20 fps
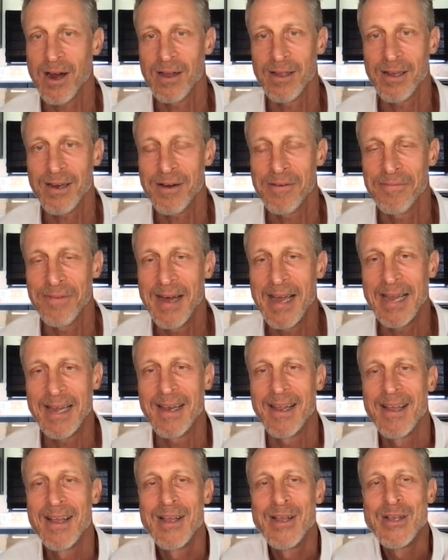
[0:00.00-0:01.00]
and garlic are
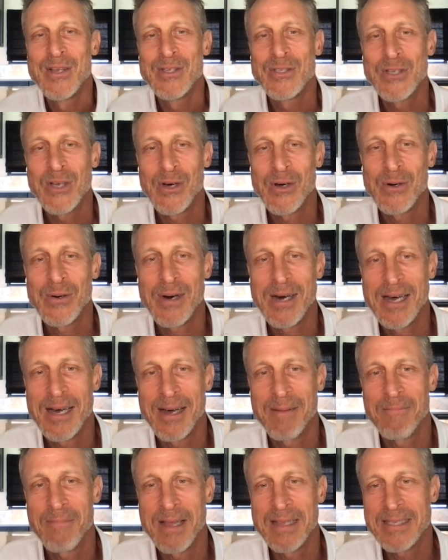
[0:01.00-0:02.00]
fine. So,
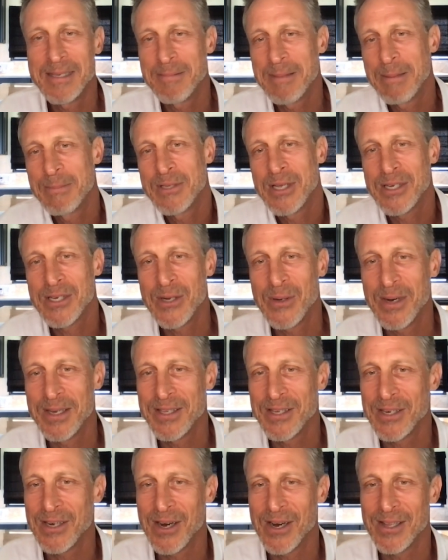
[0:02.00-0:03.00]
um, and sometimes I'll
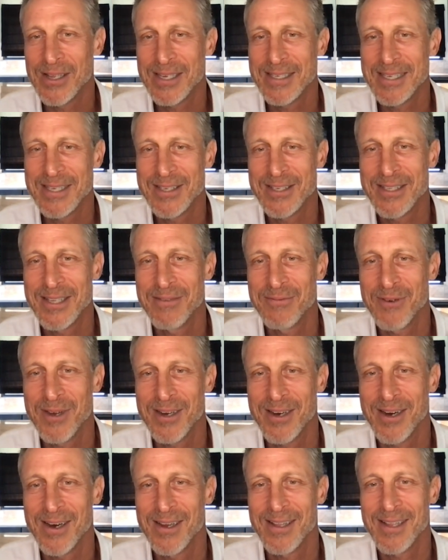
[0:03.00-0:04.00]
go on the garlic because I just love
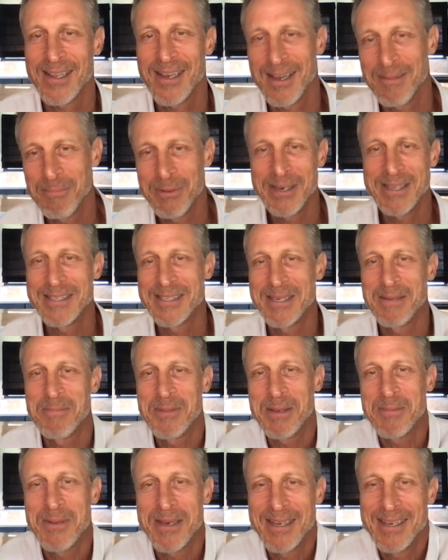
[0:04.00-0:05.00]
raw garlic, and I'll put in
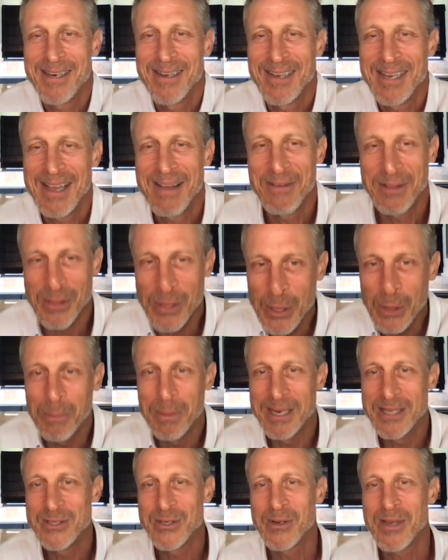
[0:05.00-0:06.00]
something. But you know, I have a
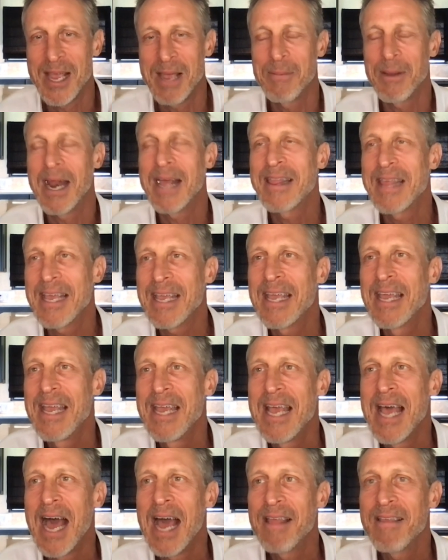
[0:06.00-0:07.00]
little bit; it's okay. But I think
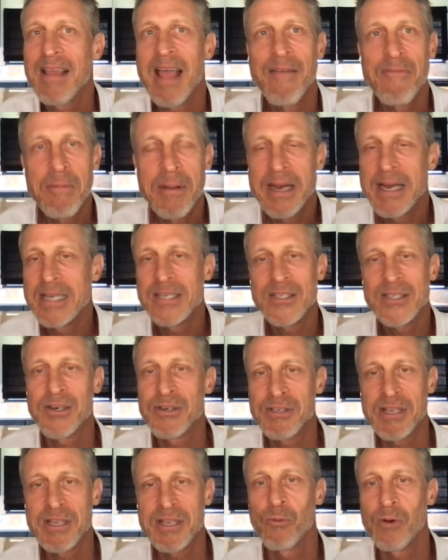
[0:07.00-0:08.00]
I think everybody
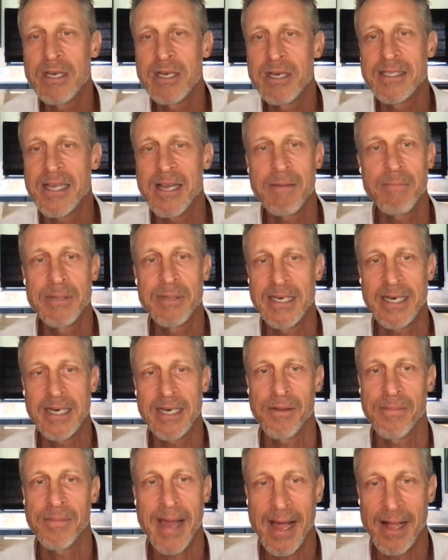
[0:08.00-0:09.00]
needs to understand what is their
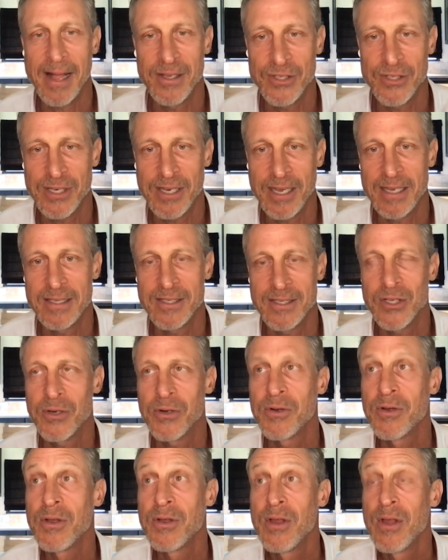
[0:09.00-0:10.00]
particular biology,
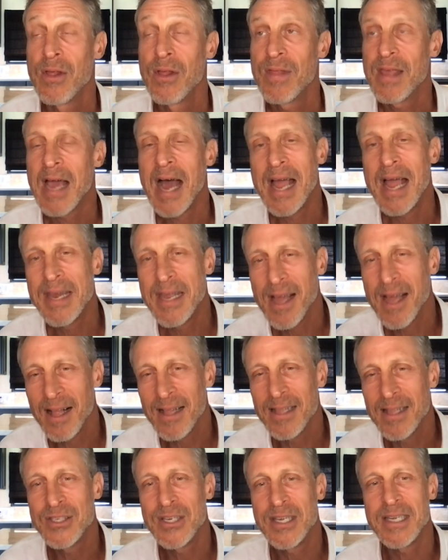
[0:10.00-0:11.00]
and so the
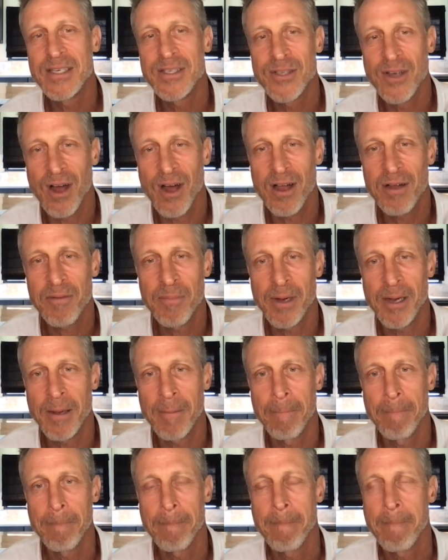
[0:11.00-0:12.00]
ideology and
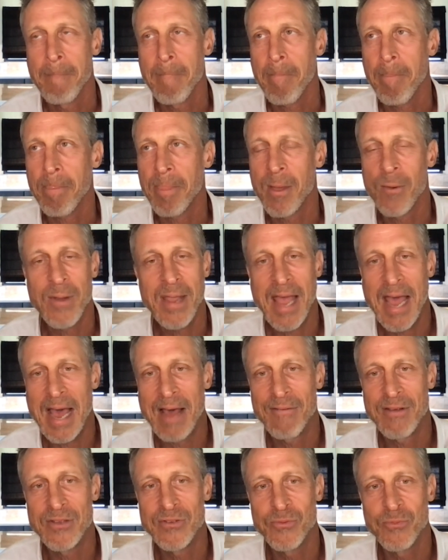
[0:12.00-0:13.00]
dogma that we
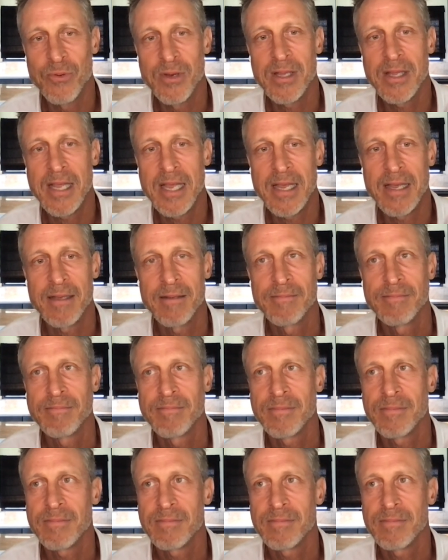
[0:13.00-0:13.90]
have has really